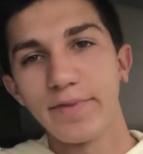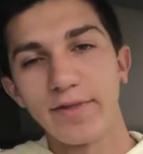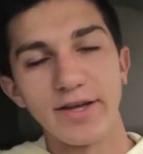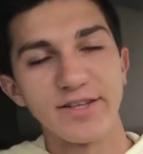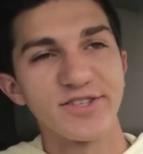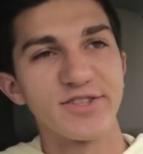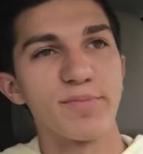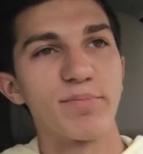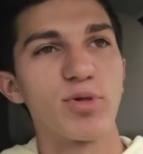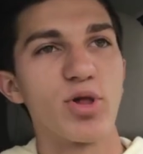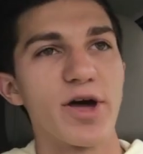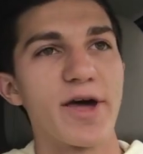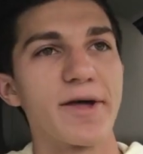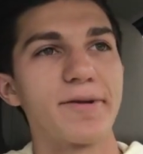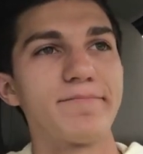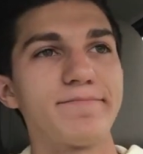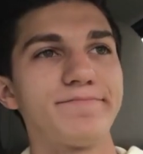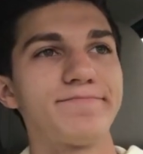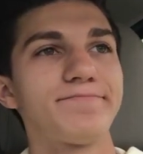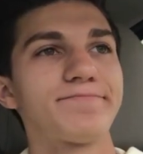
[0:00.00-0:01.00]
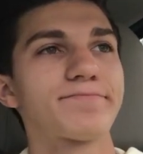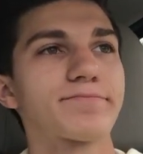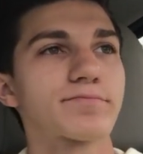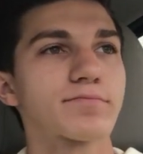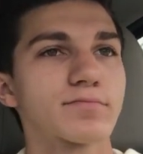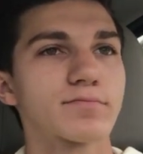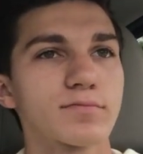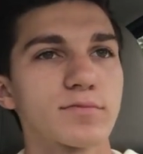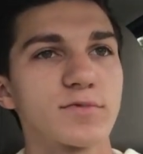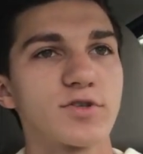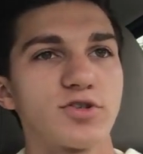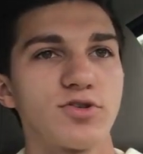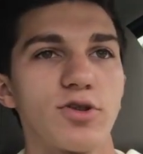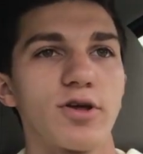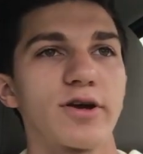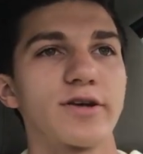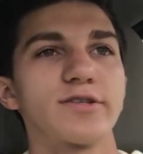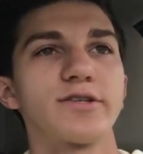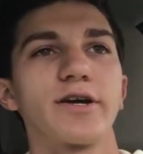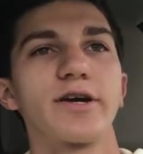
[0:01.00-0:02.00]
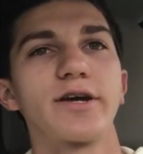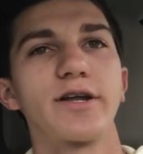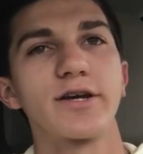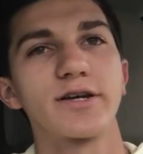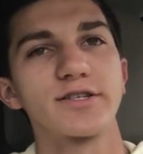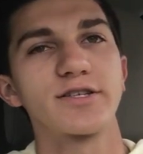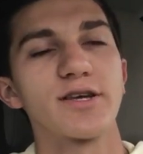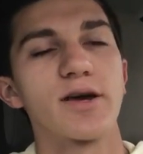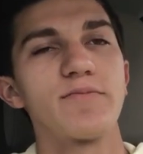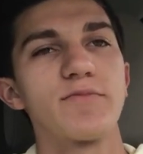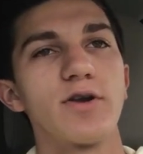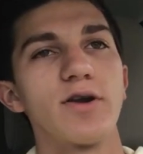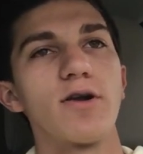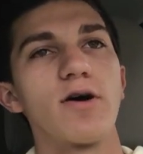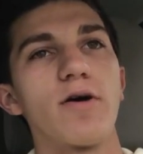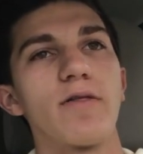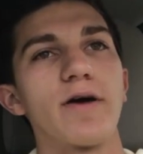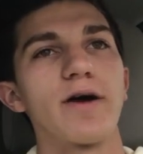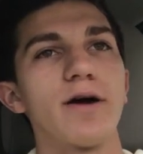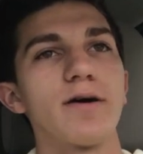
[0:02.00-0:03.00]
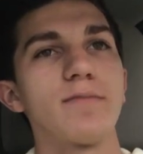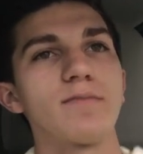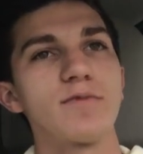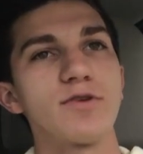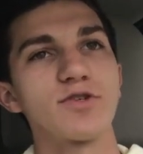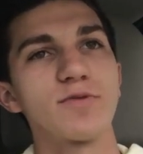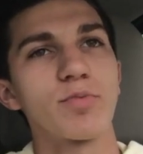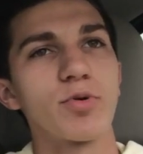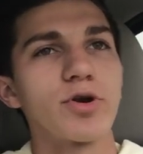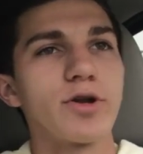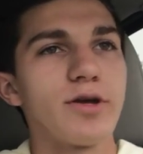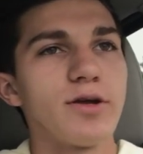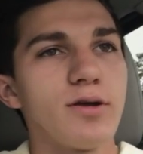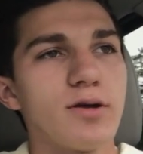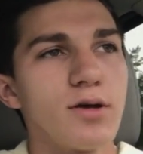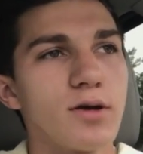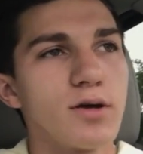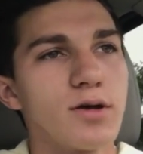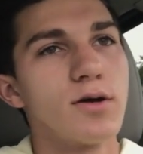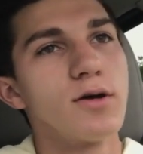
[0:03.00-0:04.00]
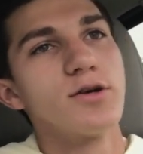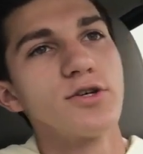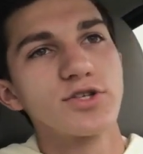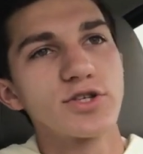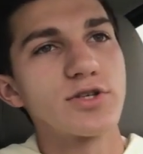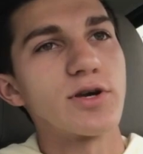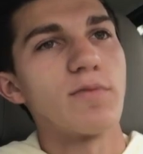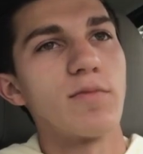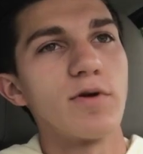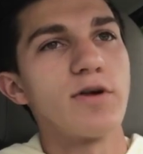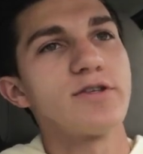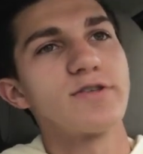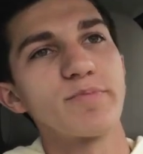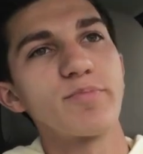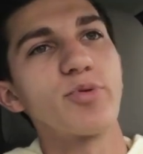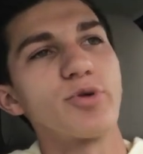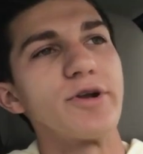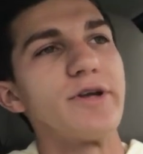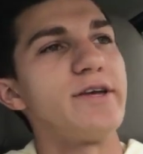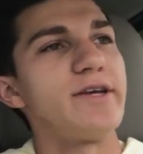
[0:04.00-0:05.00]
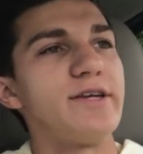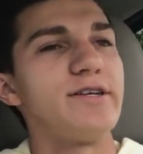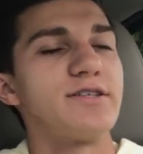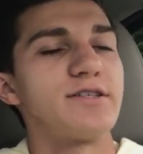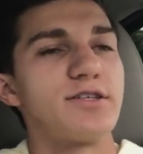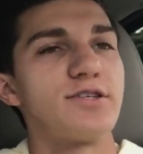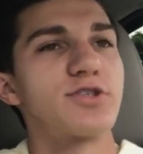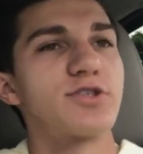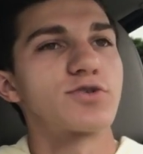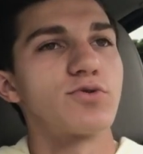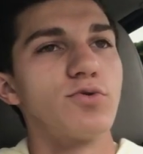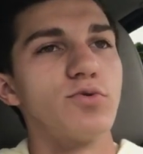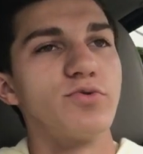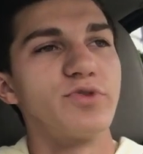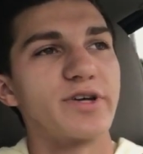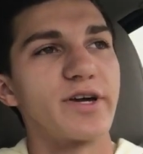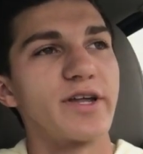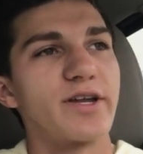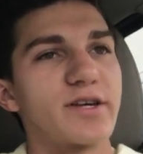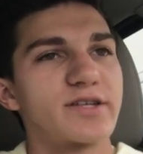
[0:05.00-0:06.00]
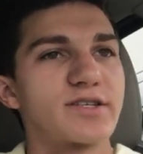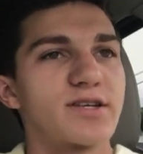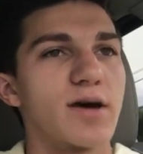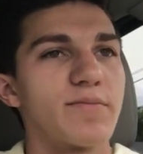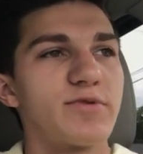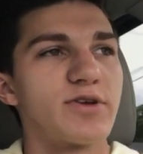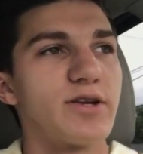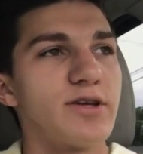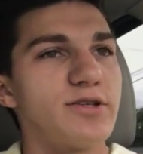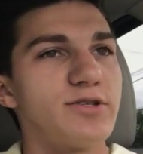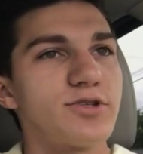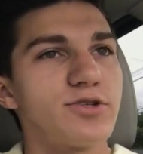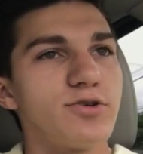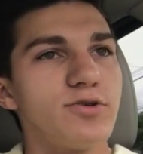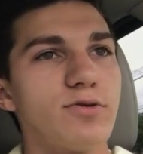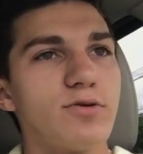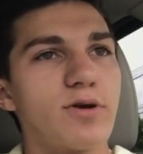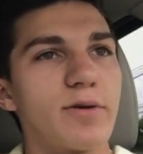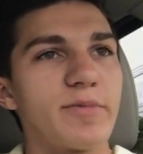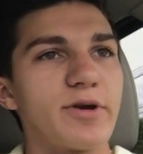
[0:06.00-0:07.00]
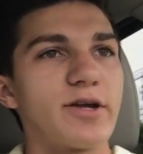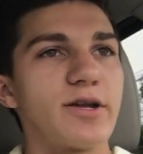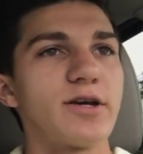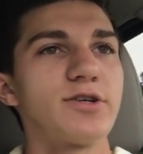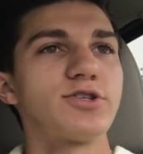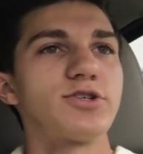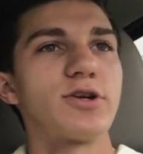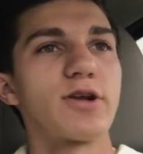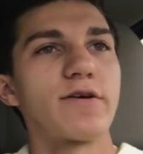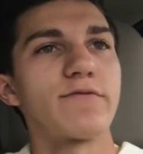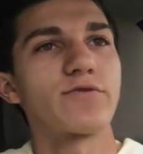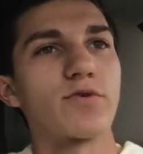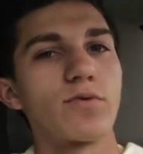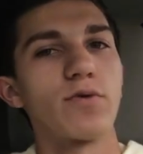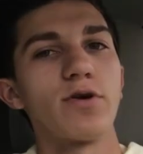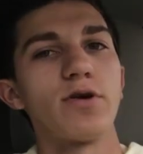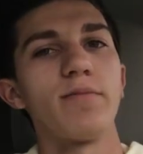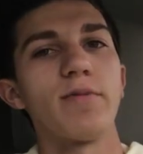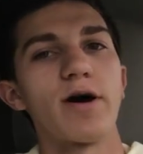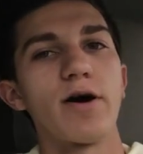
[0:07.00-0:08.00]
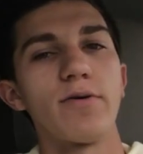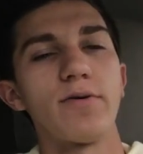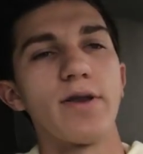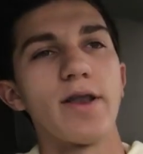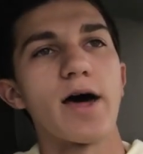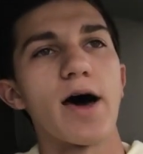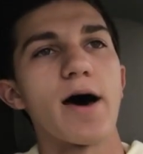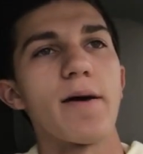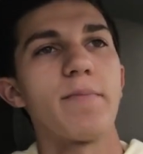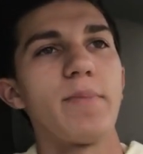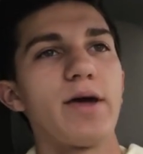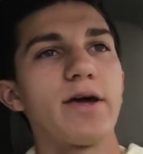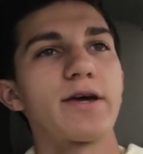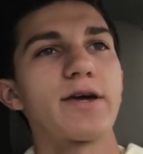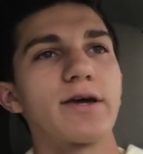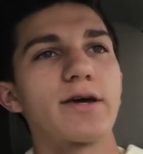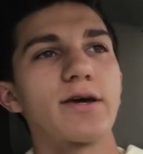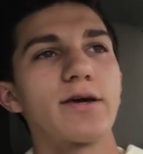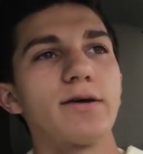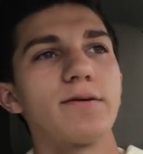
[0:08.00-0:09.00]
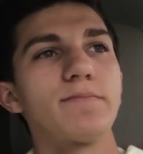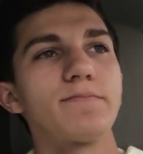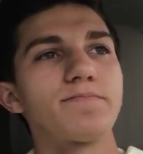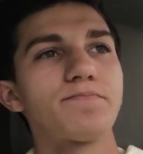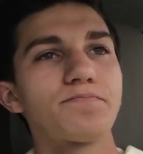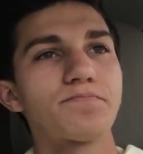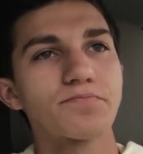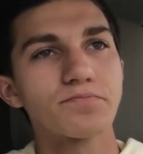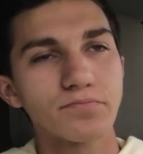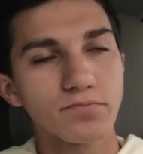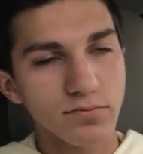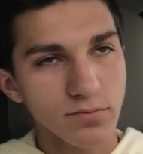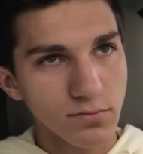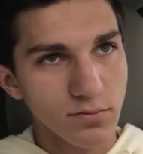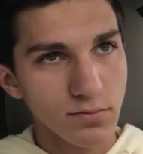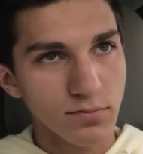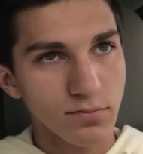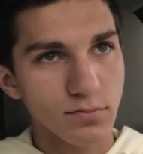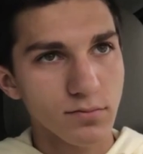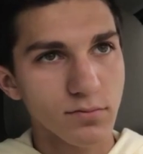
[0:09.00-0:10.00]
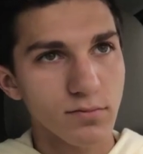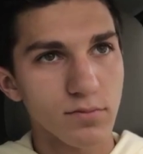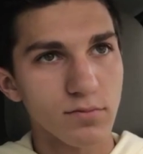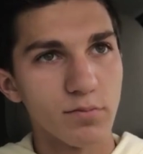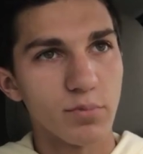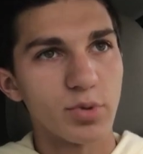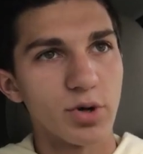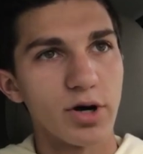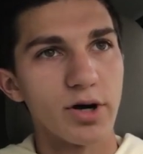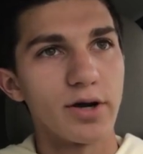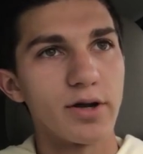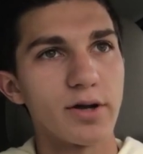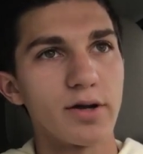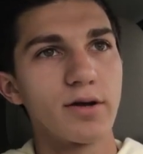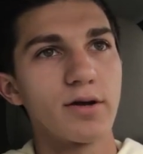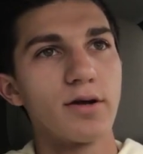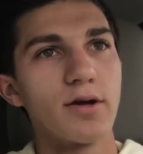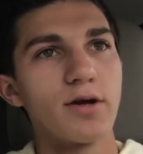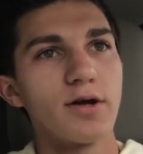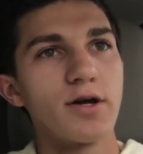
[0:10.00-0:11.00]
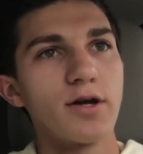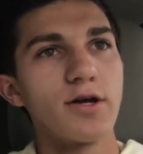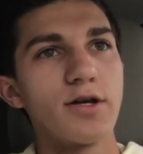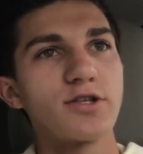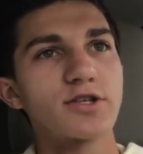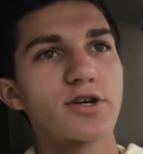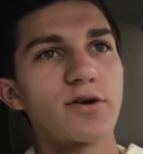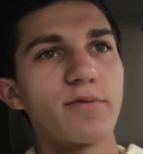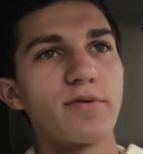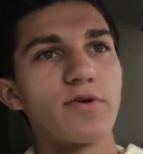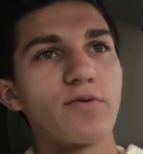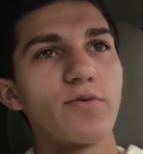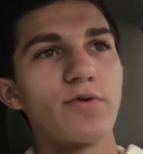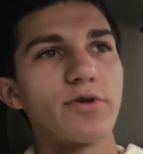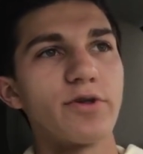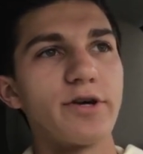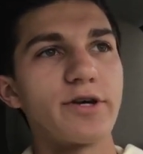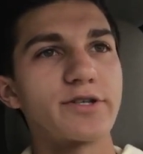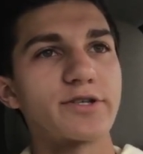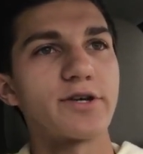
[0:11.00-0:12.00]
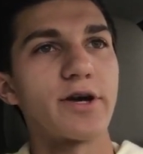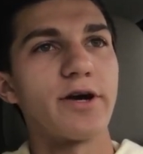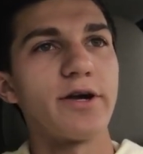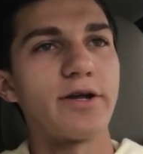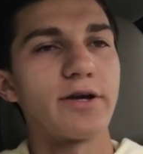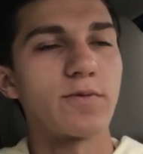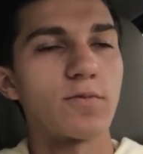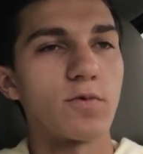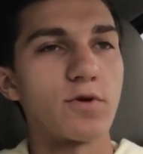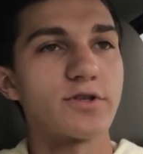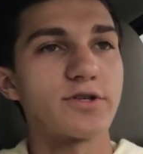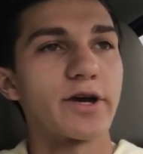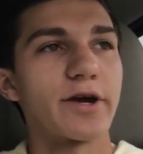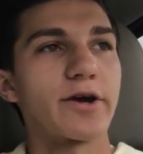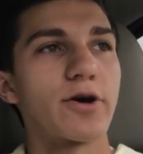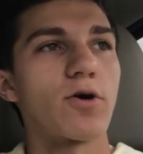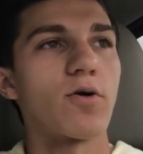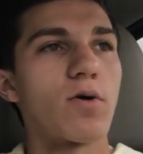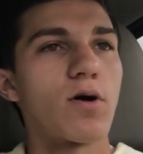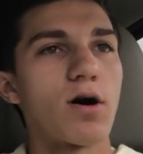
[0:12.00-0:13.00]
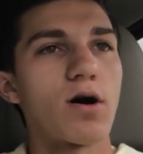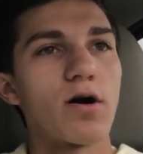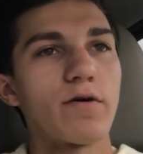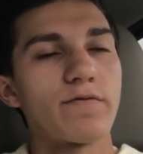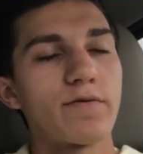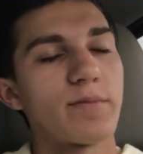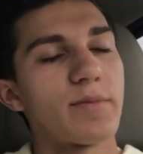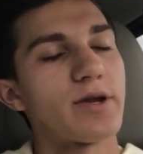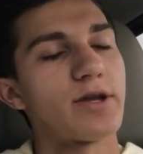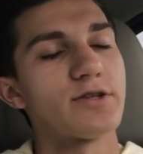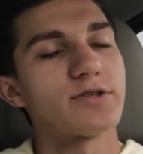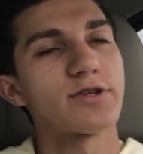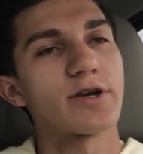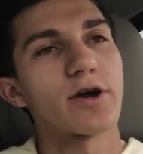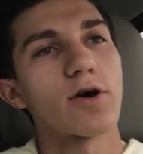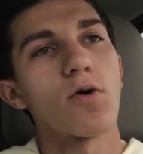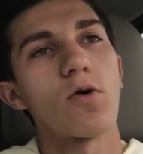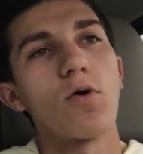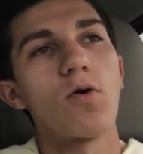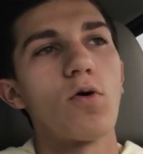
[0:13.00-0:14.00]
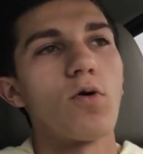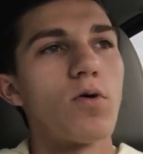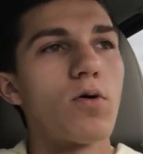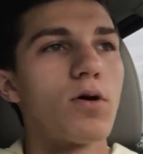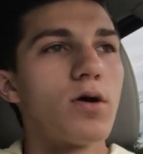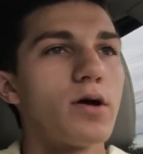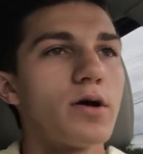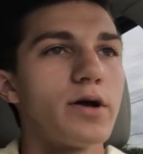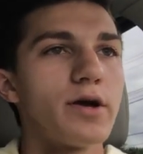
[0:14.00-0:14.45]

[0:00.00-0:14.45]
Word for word: That's the plan, as long as I get accepted and all that. It's a pretty easy school to get accepted into. I mean, I shouldn't have to worry about not making it, but it's gonna be really exciting once I go off. I mean, it's like a whole